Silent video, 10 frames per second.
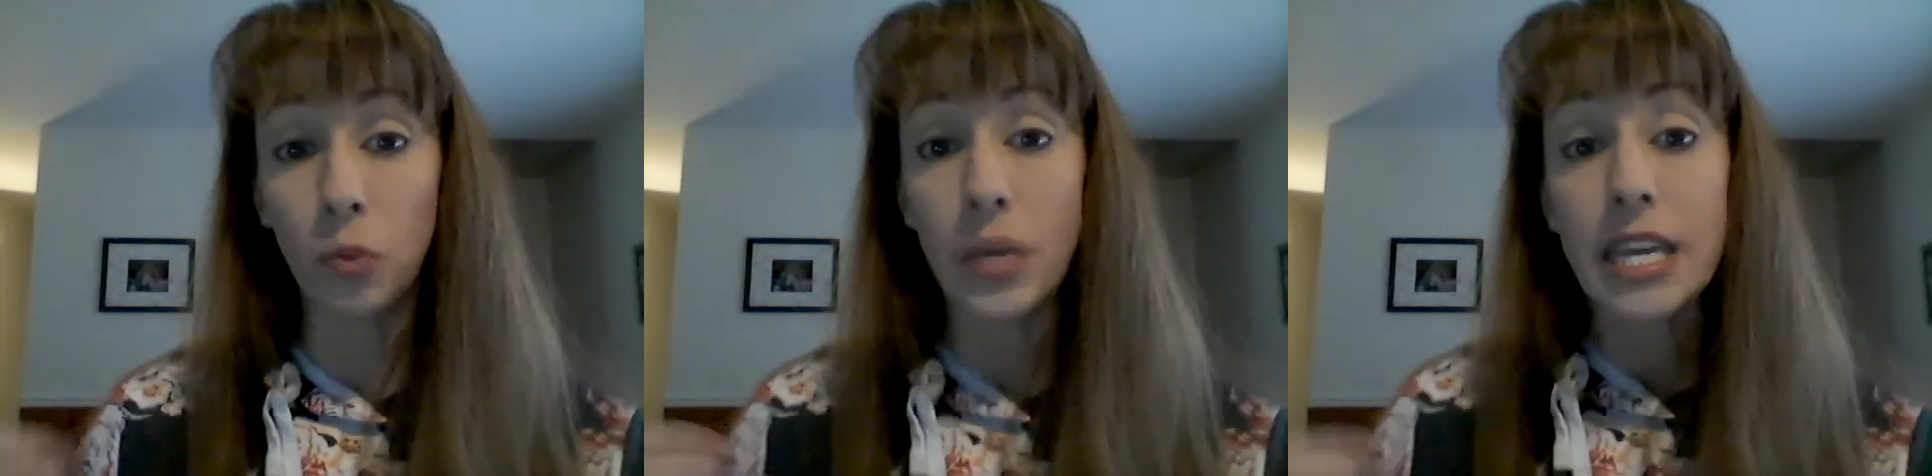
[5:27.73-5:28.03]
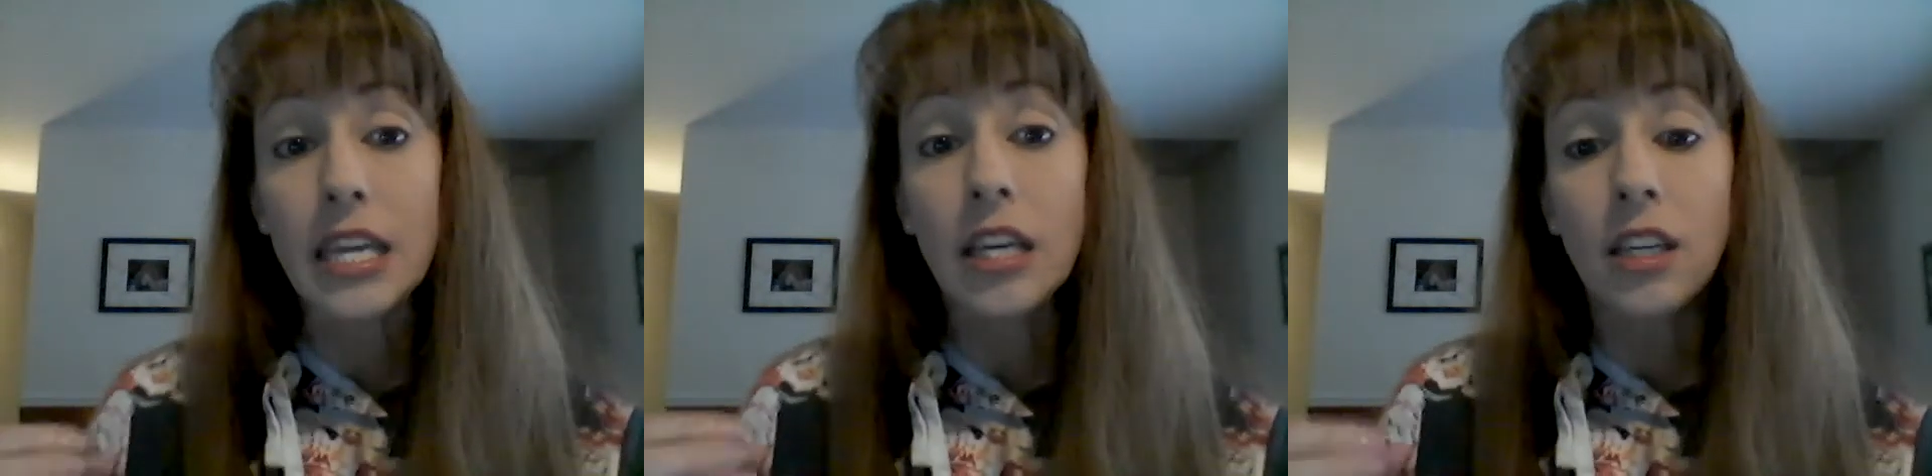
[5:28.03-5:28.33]

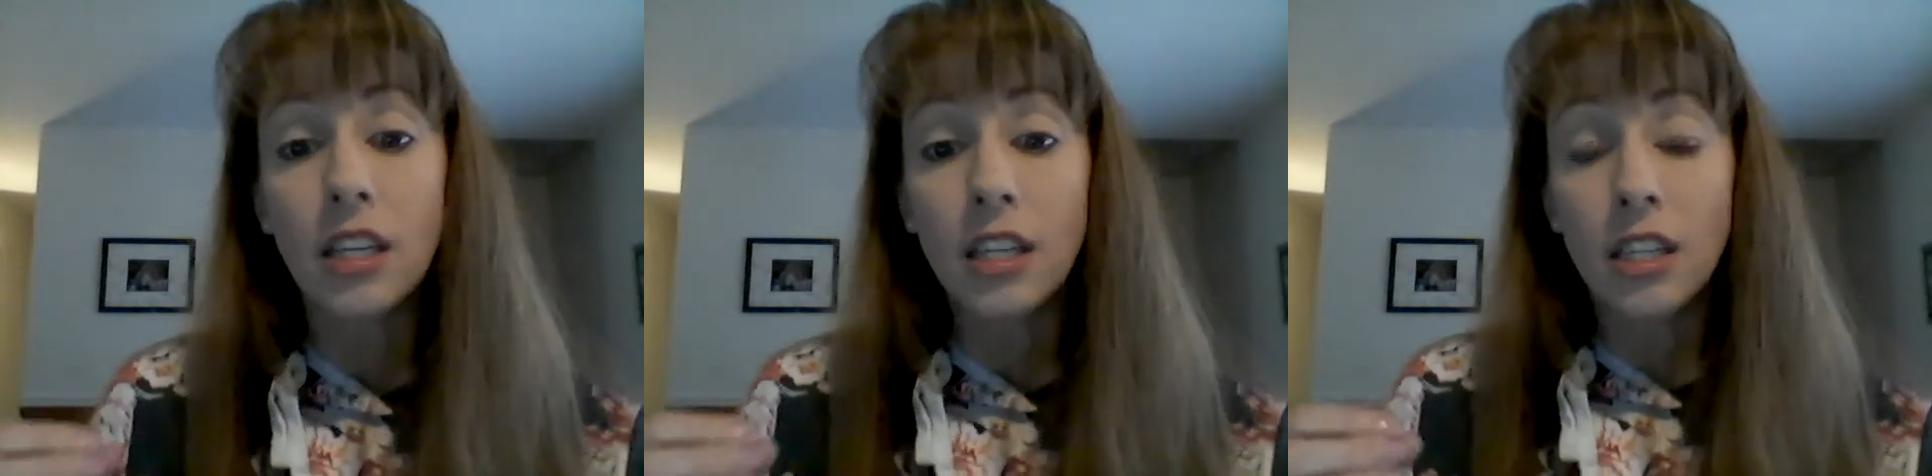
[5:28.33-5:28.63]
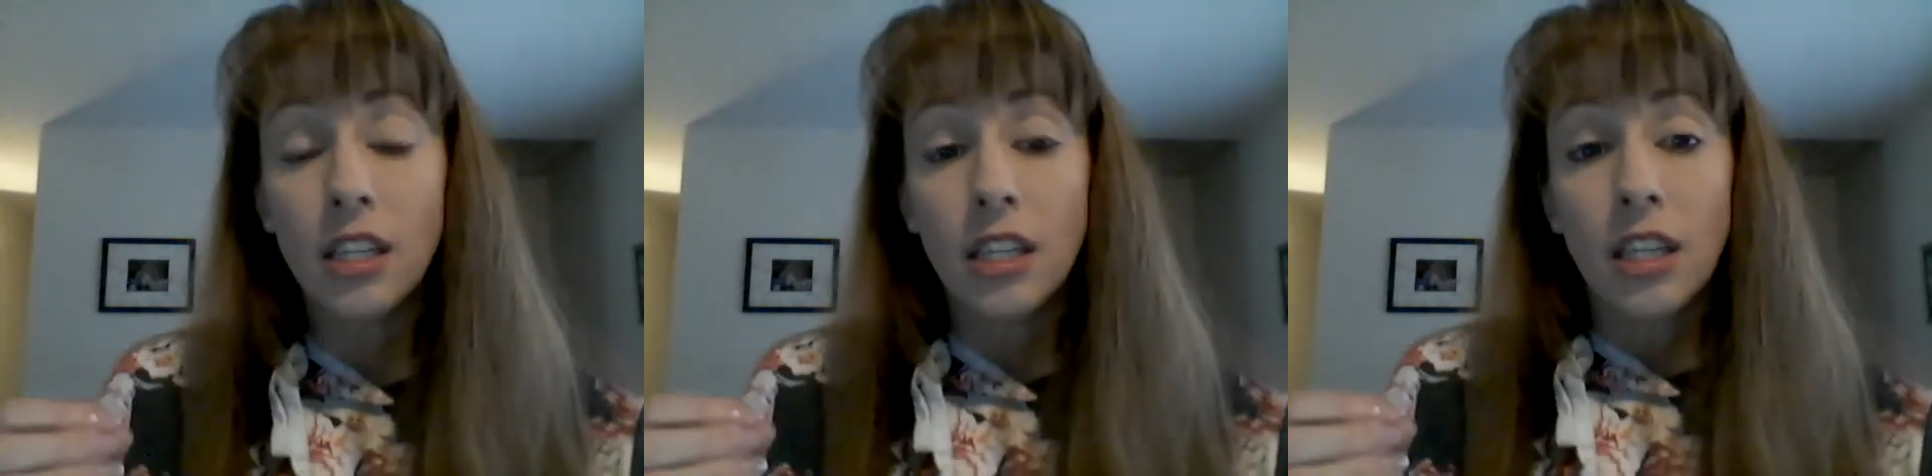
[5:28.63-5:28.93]
weak
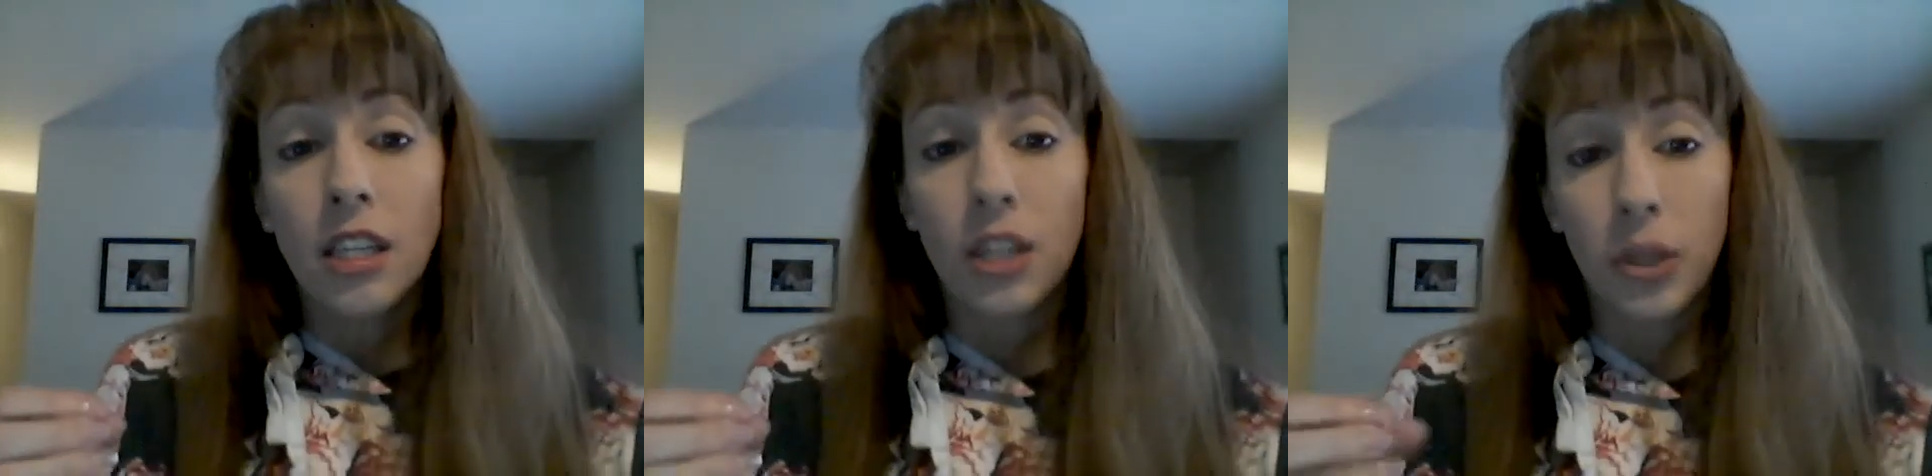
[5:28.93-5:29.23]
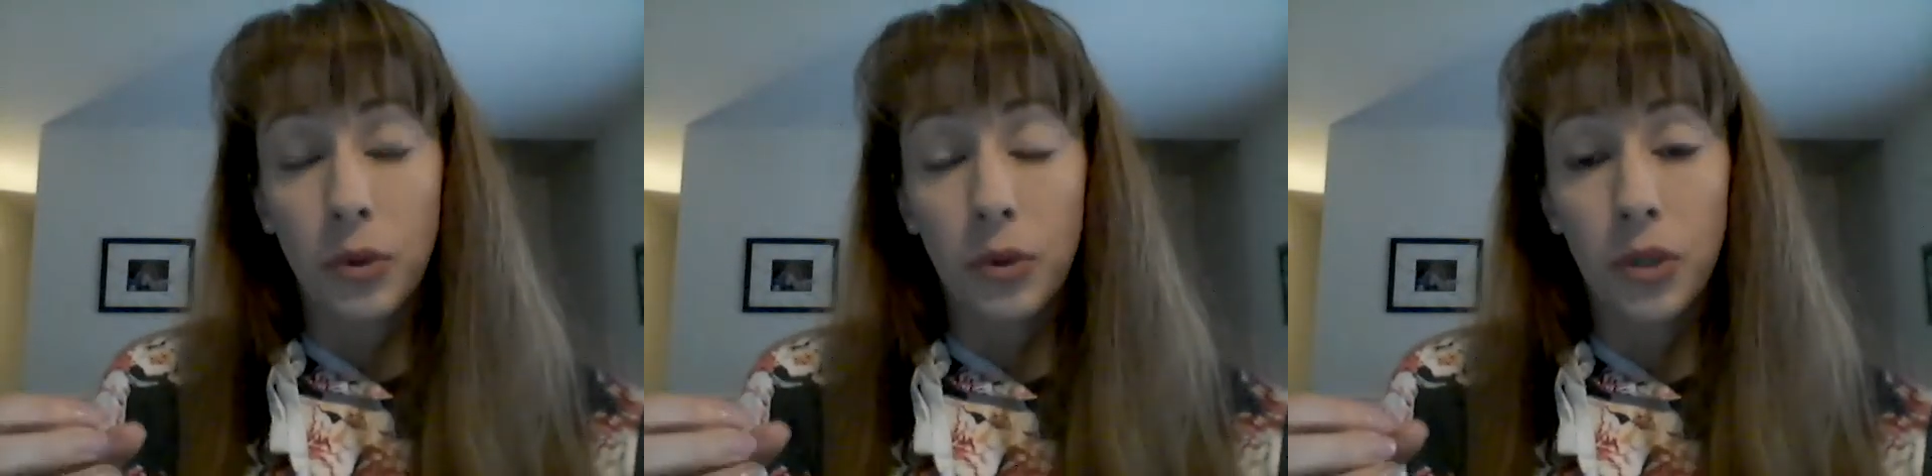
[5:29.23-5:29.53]

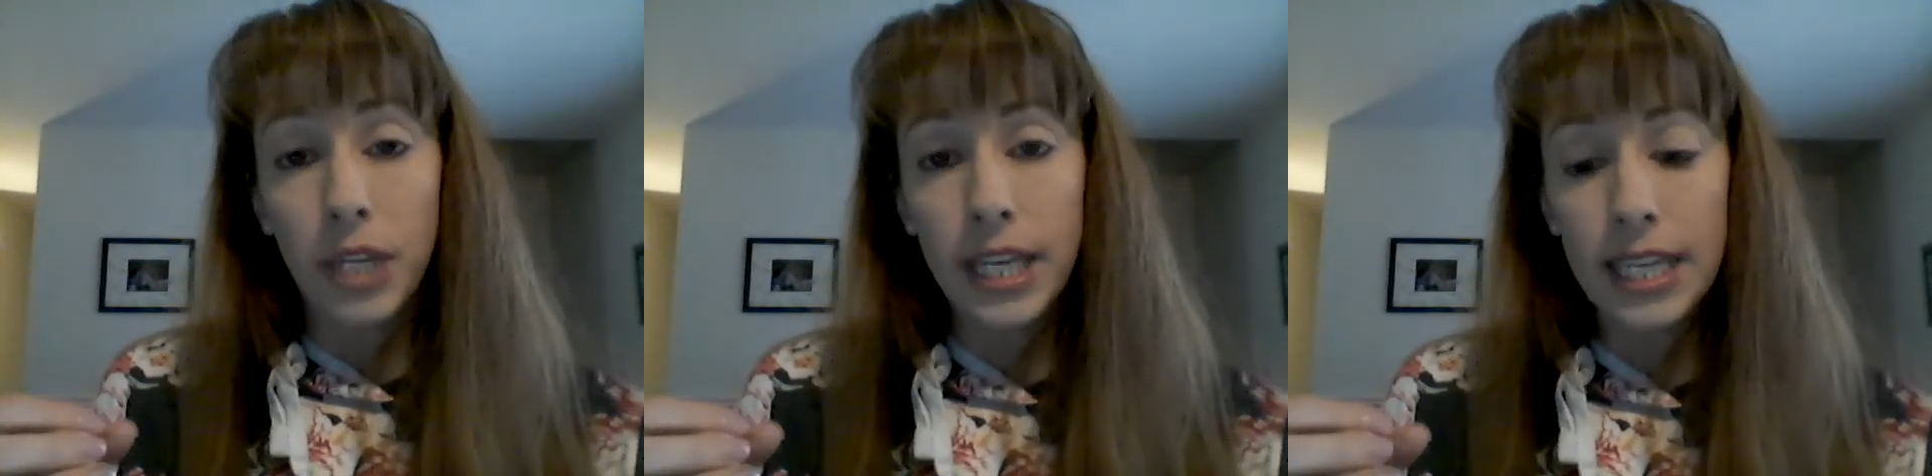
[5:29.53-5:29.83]
little